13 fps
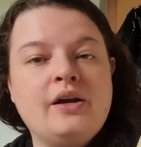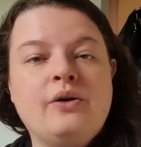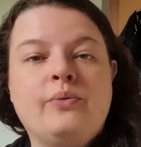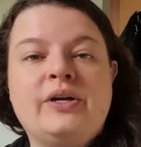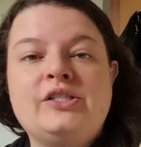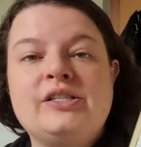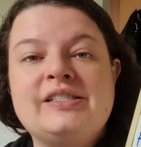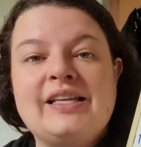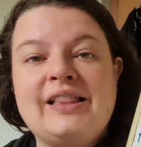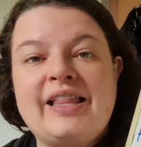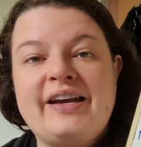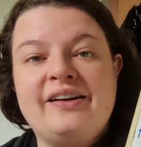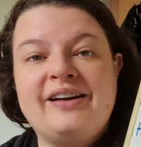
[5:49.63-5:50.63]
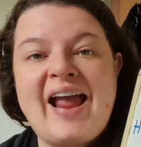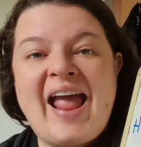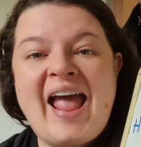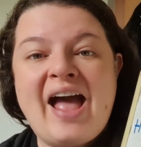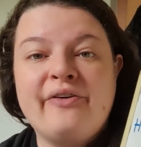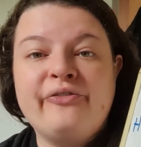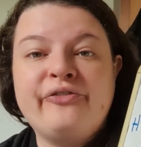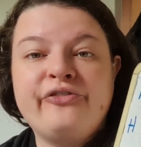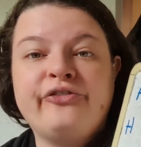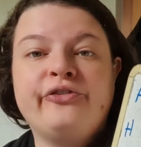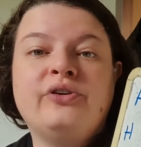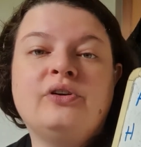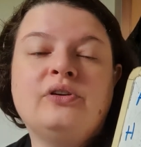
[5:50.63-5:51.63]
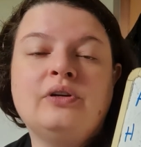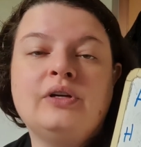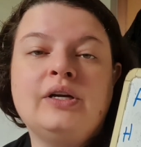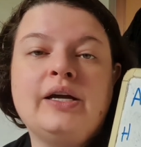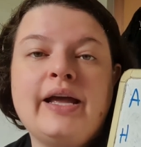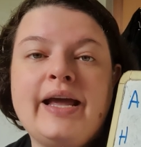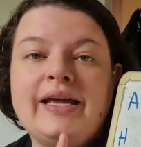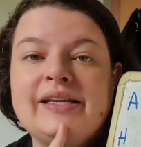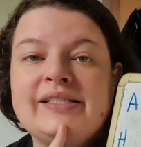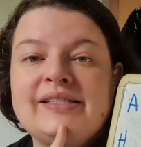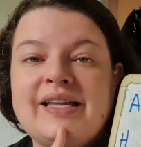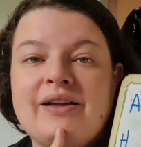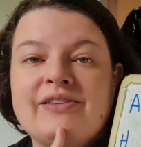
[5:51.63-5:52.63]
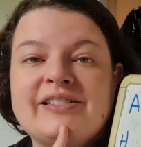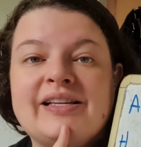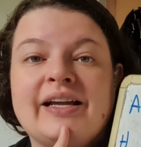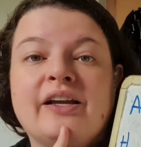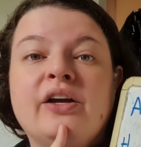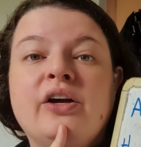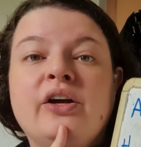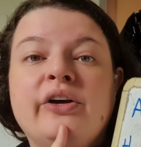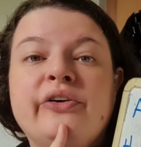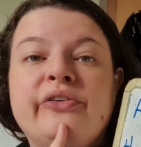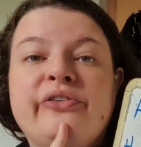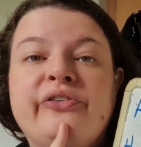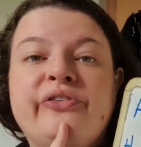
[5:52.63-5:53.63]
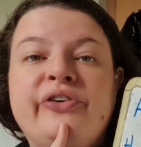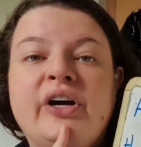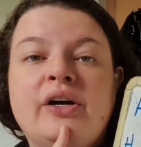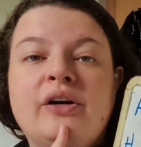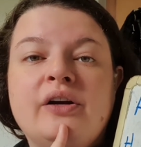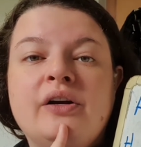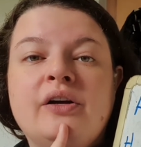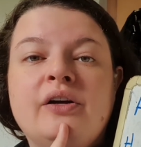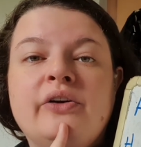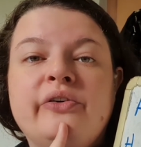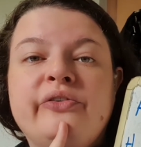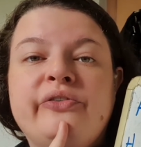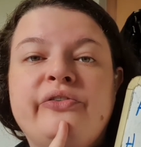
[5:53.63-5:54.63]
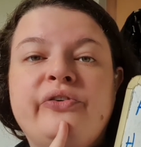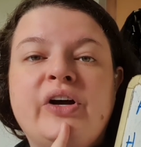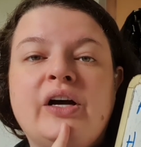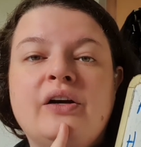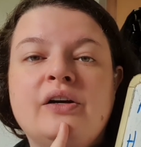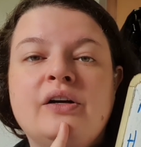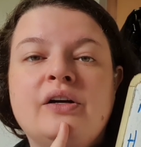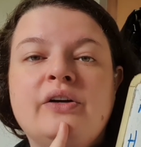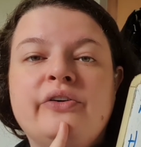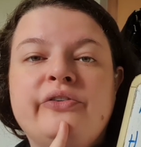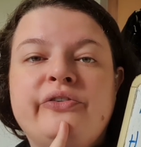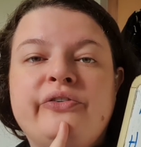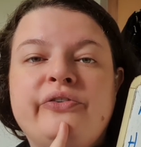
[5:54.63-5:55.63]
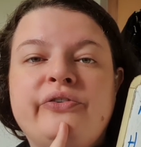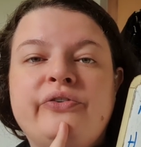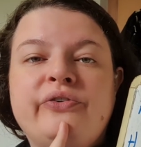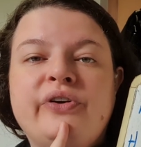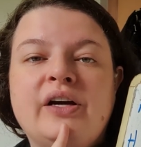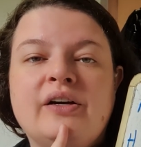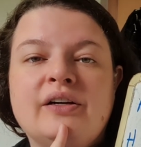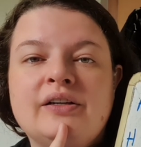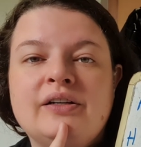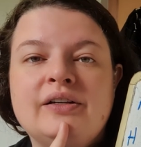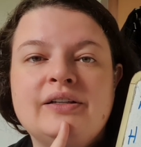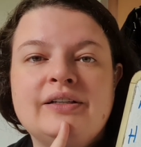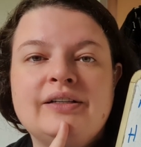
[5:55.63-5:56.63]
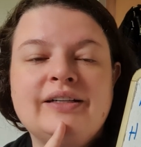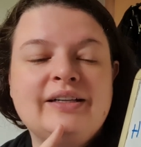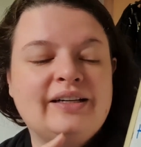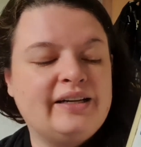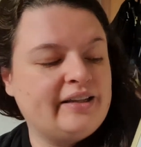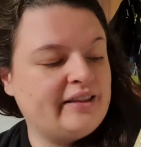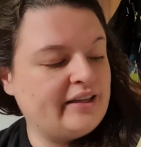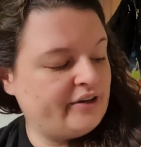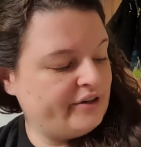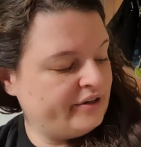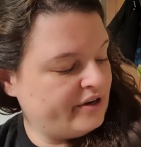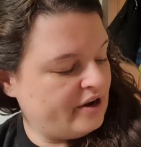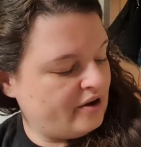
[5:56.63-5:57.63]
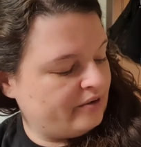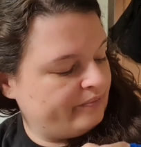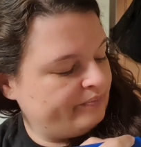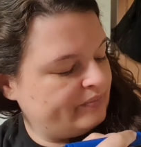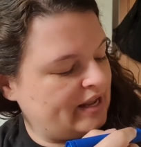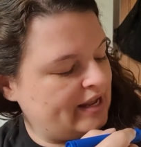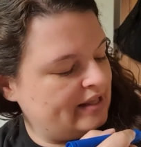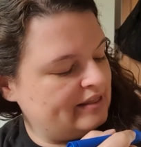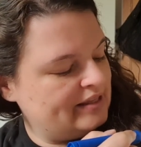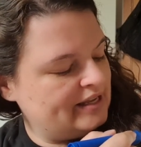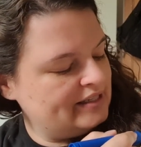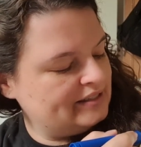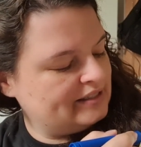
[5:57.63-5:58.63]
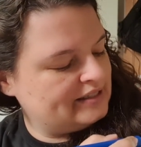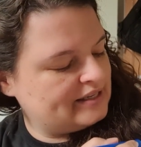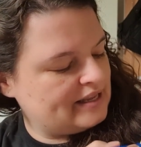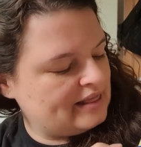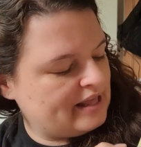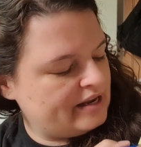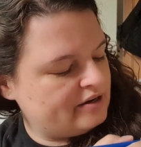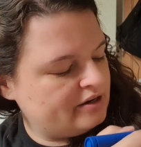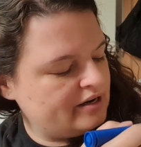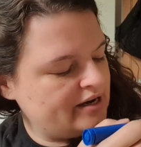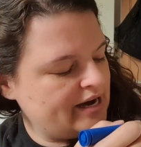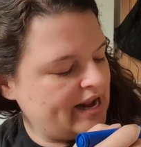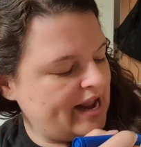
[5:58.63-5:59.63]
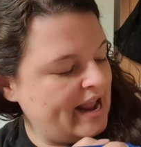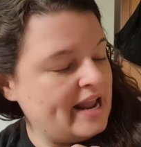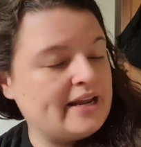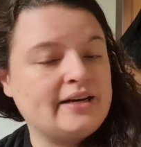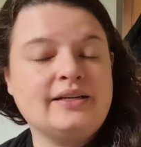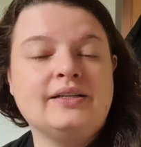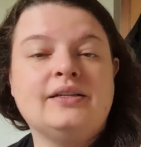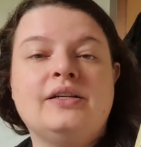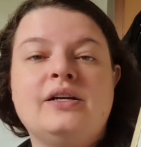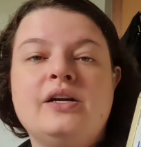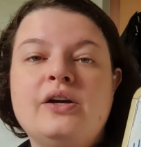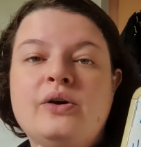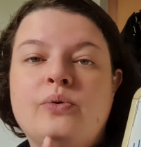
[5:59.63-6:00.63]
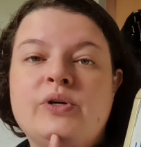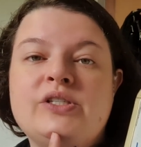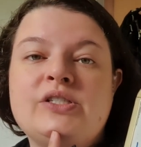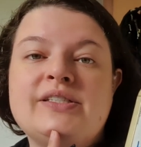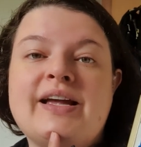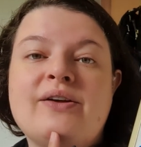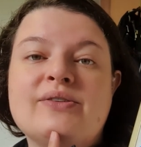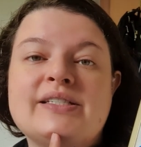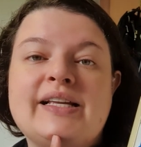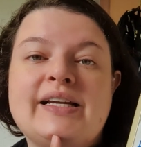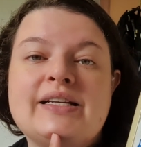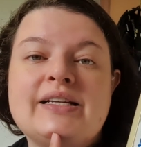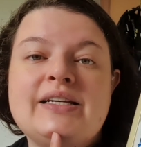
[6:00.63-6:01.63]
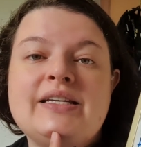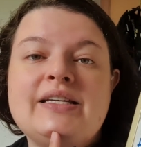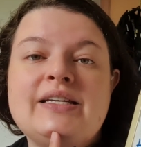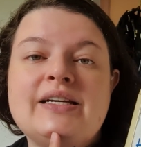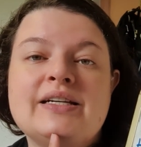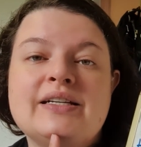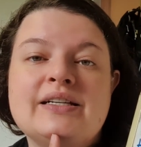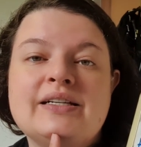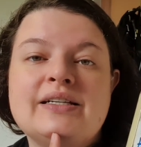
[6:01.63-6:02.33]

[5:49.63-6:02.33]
which is the letter F, and it sounds like f, f, f. There you go. And this is the letter N, which sounds like n,